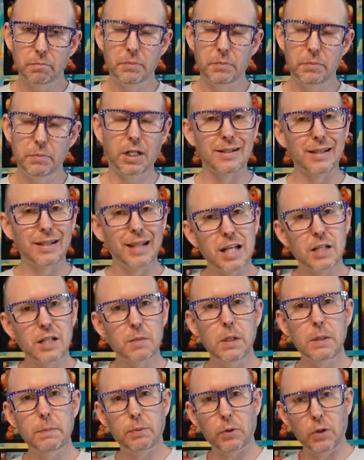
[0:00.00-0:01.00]
because
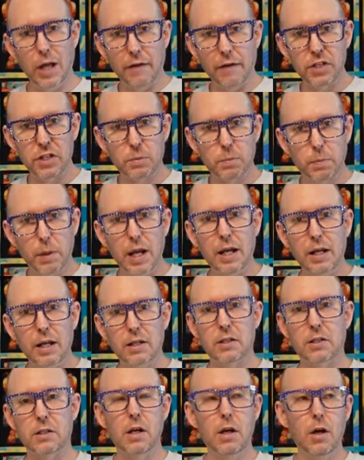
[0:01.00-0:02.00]
less people have
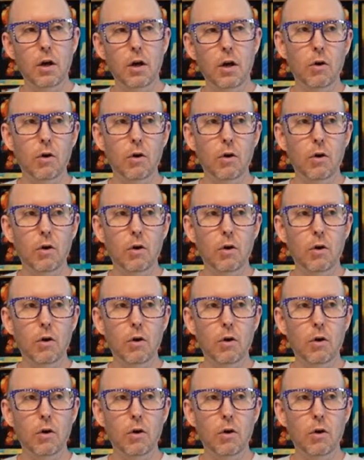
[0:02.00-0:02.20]
space